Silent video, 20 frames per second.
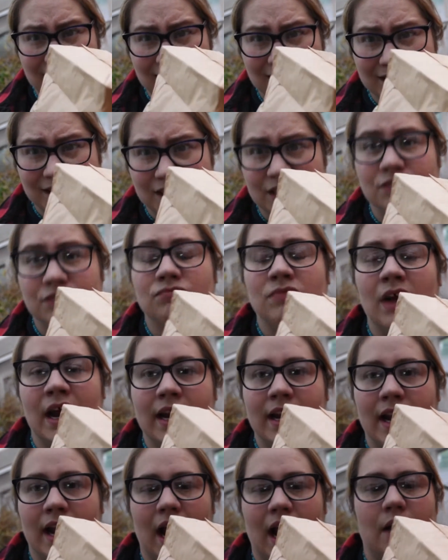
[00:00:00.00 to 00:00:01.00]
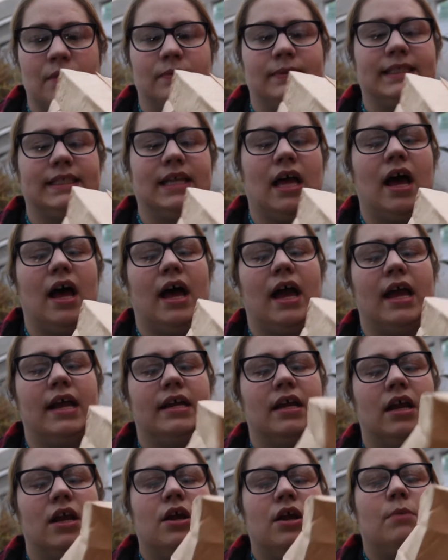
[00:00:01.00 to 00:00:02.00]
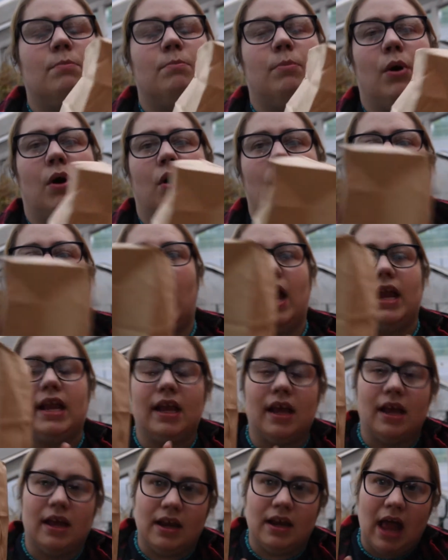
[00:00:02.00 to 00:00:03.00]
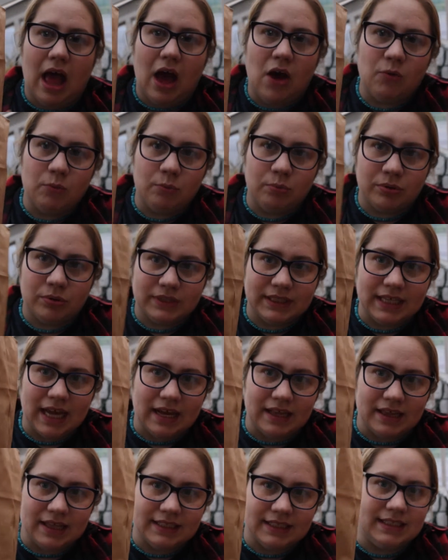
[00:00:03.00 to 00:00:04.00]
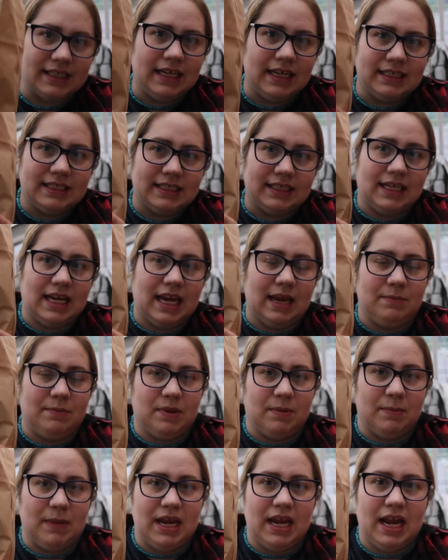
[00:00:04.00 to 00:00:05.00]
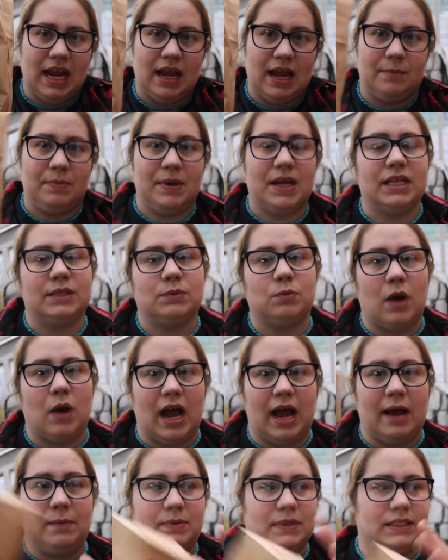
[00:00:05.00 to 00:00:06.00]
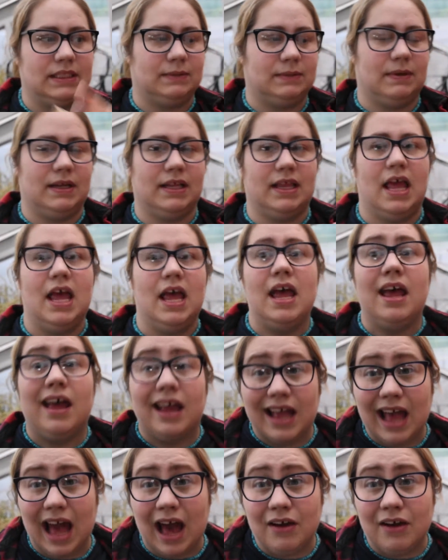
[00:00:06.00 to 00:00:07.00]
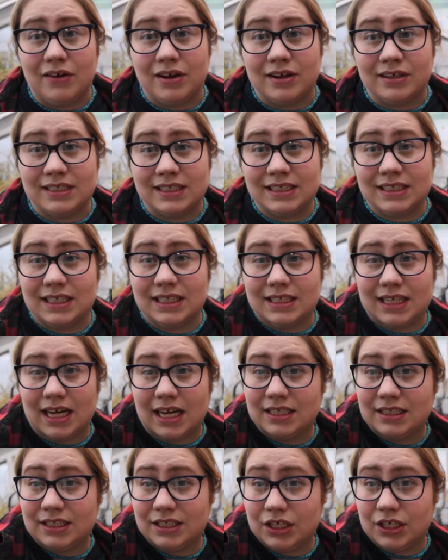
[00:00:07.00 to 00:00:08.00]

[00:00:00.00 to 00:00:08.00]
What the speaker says: because it's raining outside, but I can help protect the seeds and keep them in here, because what happens with carrots is they tend